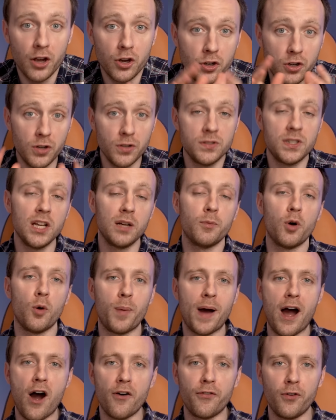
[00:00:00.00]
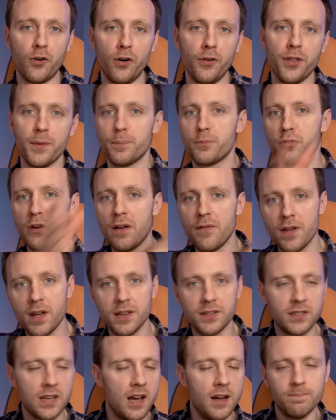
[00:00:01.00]
a good deal more powerful than
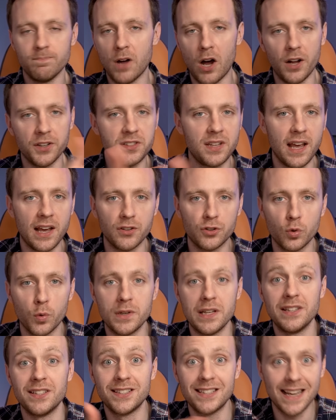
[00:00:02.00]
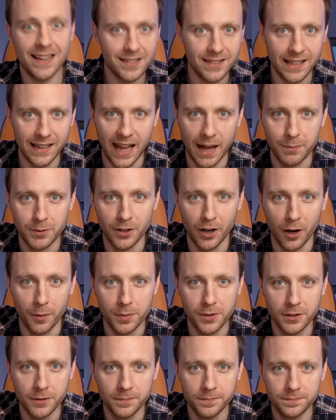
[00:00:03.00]
previous R T X twenty sixty
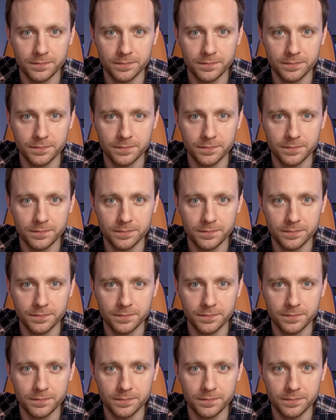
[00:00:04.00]
laptops.